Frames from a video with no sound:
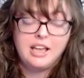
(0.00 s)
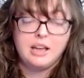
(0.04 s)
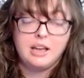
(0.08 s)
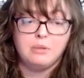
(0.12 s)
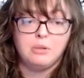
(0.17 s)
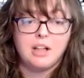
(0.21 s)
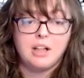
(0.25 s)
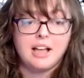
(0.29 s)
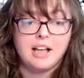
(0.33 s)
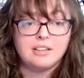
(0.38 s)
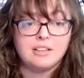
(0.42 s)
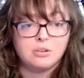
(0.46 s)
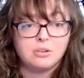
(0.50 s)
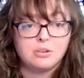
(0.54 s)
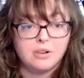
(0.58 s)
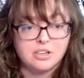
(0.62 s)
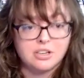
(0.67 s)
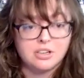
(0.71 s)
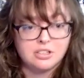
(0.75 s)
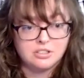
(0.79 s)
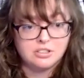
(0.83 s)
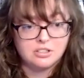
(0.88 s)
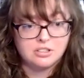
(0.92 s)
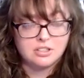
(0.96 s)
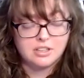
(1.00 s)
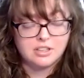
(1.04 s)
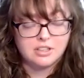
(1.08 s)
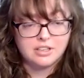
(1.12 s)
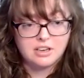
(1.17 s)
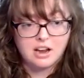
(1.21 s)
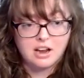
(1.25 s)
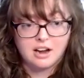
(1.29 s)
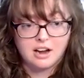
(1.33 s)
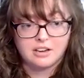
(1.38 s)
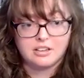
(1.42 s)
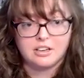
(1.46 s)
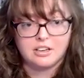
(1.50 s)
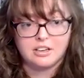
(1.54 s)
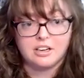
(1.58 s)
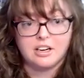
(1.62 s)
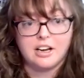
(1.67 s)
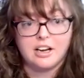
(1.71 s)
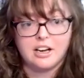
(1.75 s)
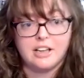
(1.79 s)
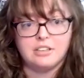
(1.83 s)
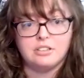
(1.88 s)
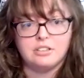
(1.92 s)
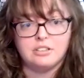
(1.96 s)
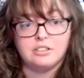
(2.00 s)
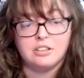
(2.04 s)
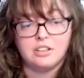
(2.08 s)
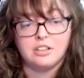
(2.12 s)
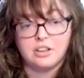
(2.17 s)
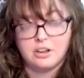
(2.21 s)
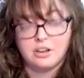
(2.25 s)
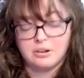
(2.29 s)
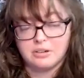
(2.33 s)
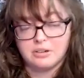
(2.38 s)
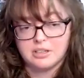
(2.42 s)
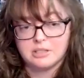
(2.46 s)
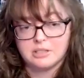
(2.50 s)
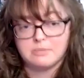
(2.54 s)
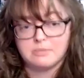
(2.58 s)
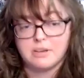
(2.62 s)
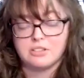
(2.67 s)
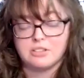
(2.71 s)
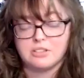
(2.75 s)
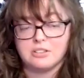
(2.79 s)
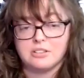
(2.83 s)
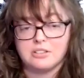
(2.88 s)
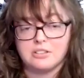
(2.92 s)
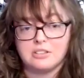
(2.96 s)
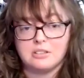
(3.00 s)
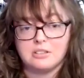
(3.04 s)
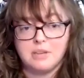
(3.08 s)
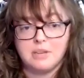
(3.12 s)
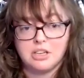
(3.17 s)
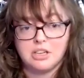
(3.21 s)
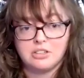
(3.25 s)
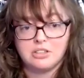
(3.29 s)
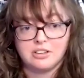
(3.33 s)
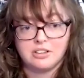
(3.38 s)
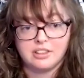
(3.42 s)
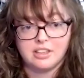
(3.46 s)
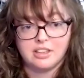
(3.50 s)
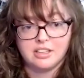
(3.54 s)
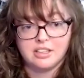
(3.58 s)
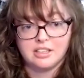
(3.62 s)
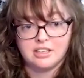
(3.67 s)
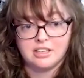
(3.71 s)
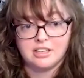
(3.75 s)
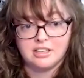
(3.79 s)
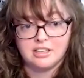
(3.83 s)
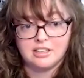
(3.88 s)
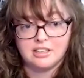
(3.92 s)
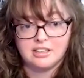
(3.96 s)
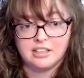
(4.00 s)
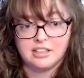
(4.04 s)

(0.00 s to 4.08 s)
and we'll ask questions to the doctor and to the coding specialist to make sure the